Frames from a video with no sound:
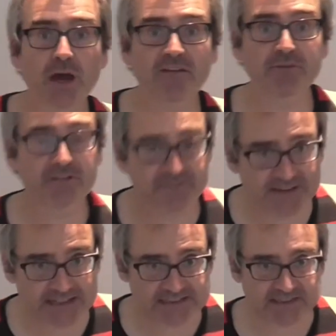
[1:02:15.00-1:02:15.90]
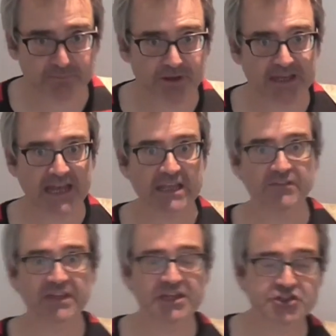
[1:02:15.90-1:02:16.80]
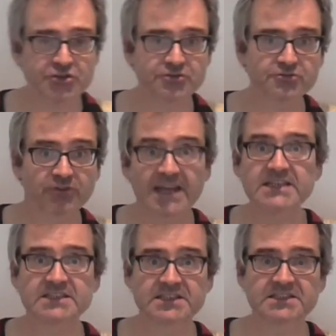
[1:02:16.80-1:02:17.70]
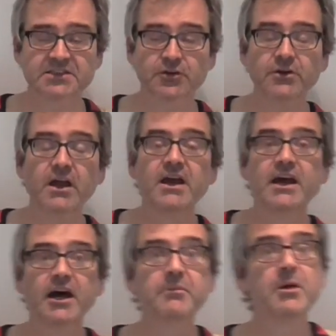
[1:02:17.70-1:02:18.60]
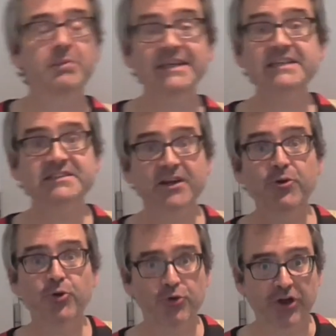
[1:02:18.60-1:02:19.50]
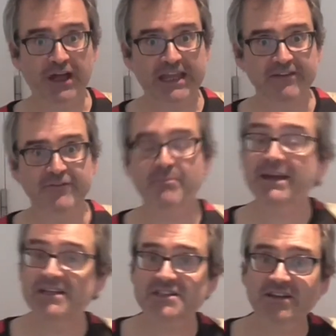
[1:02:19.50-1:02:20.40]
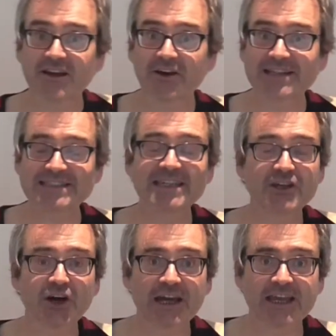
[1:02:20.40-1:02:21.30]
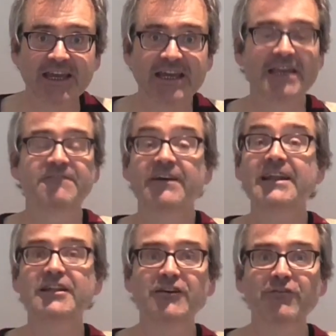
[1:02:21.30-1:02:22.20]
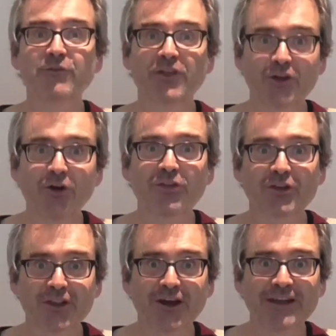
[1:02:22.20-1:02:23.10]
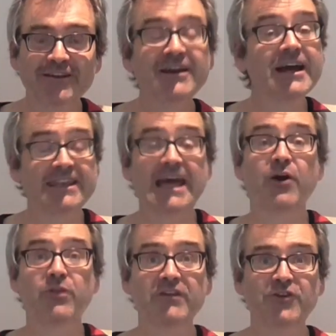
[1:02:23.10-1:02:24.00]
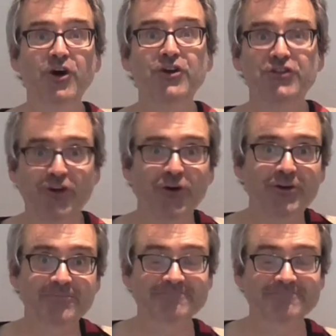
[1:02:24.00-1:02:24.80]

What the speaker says: you have been affected by any of the issues raised in this song, please don't cry for Main Site IT Guy. He fell in love with the goth online and now they've got a dog.